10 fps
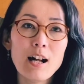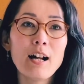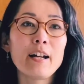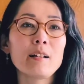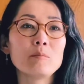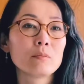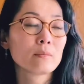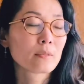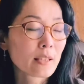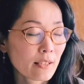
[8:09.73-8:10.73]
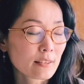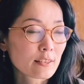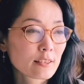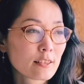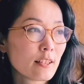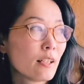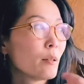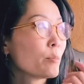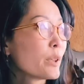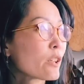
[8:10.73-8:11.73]
I am this.
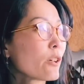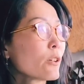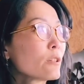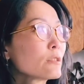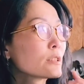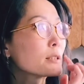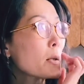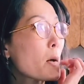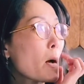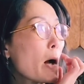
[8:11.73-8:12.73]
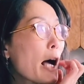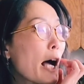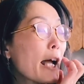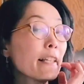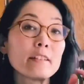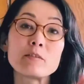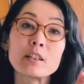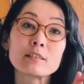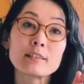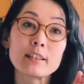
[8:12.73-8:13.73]
Because I live
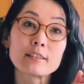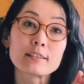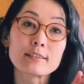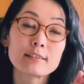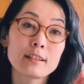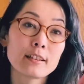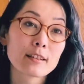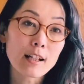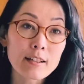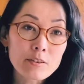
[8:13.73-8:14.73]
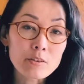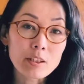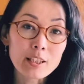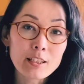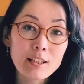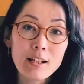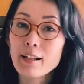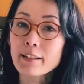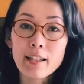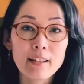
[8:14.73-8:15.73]
in this country,
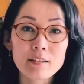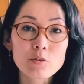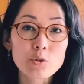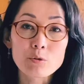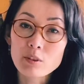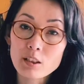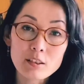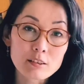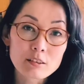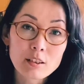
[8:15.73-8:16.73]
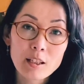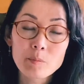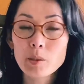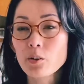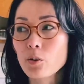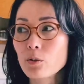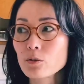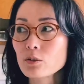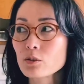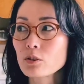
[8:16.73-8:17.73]
I can't do this.
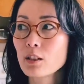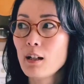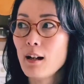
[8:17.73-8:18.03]
Because